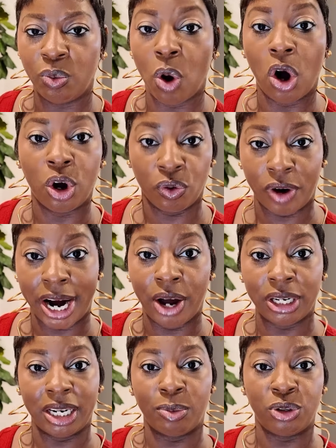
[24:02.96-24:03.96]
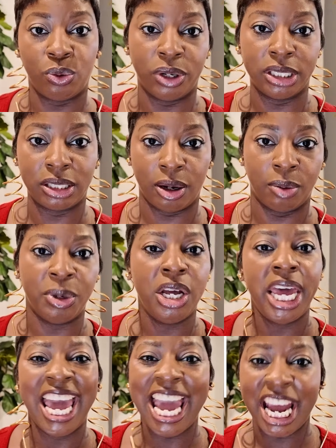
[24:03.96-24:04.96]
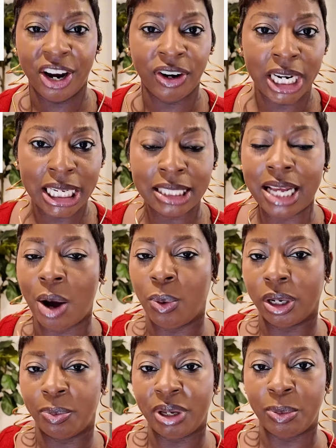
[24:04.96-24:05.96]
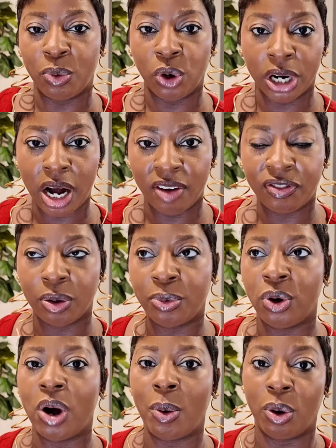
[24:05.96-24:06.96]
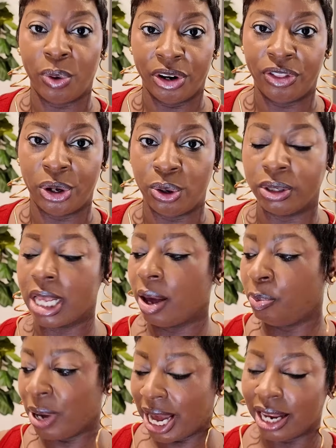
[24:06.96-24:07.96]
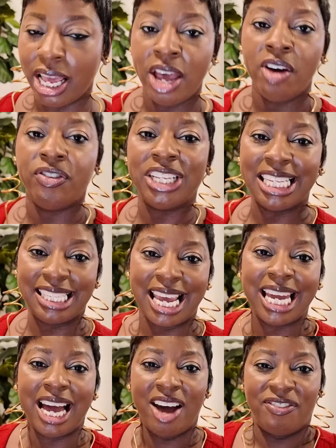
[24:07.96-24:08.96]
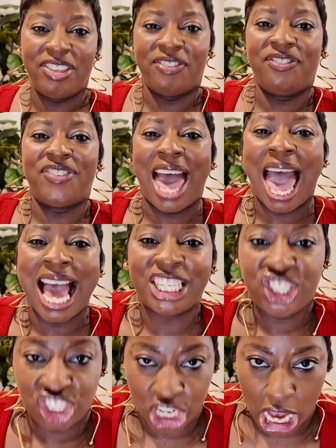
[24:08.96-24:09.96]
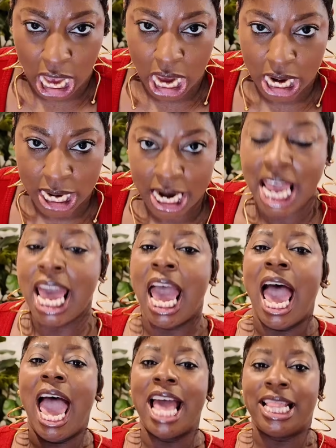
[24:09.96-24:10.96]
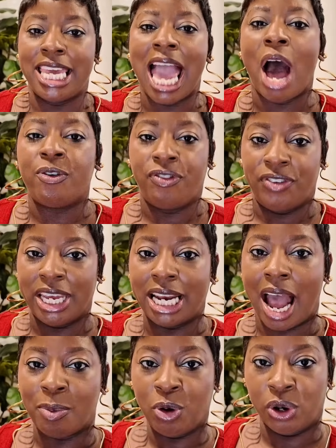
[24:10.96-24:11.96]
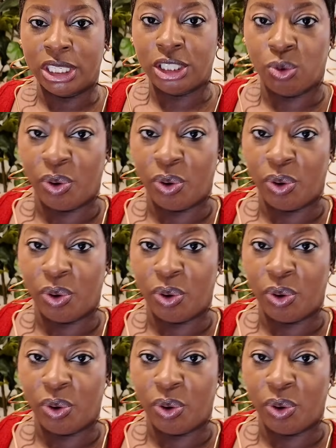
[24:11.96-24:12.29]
walk around and I'm doing some errands, I want to be more comfortable, I will wear those. But for the sake of the fashion and the outfit, I'm going to